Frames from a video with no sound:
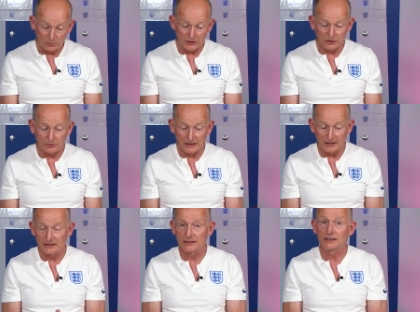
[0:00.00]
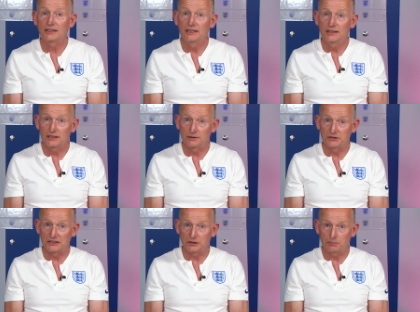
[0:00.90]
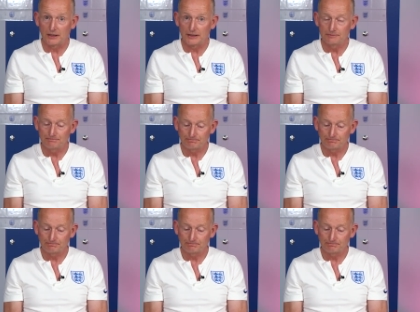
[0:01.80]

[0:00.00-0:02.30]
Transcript: which is realistic, comes into play.